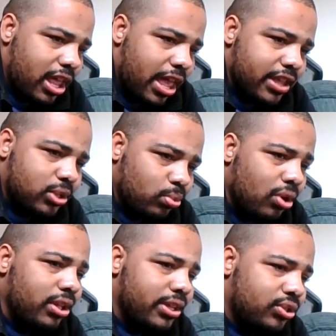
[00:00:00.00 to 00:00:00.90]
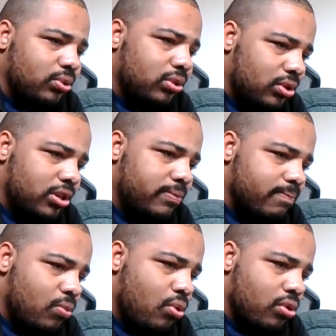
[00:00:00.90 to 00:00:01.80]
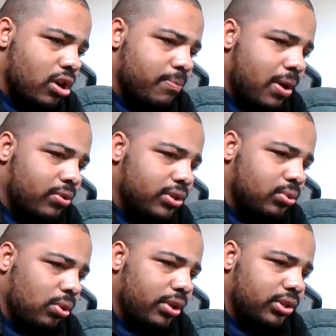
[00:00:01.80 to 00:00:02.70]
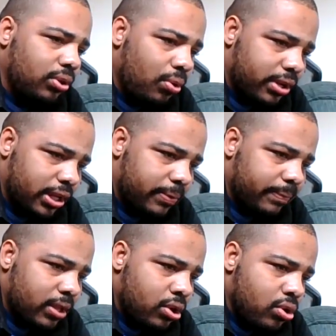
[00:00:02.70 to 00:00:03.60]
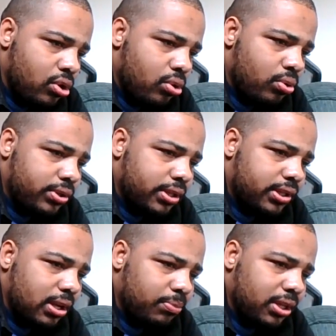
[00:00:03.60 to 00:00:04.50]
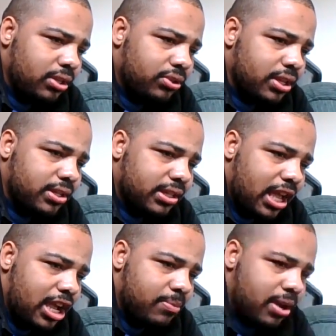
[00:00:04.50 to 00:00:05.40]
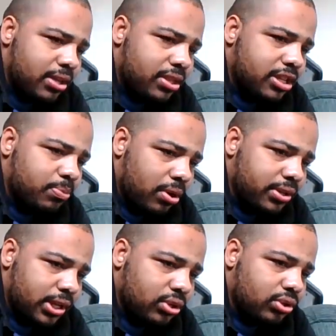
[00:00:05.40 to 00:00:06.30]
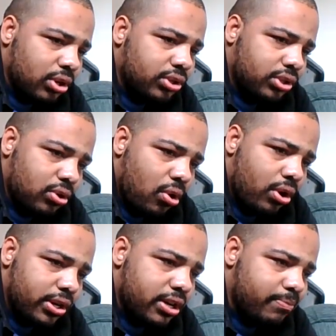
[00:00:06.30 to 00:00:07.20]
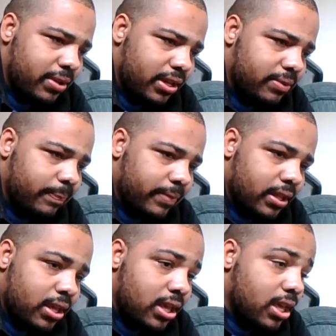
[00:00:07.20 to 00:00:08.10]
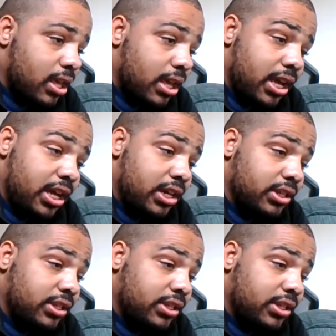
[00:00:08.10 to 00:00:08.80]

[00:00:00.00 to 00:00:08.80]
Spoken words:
as well as to learn more about his role as Loki, which is something this game and its predecessor touched on in a bit, in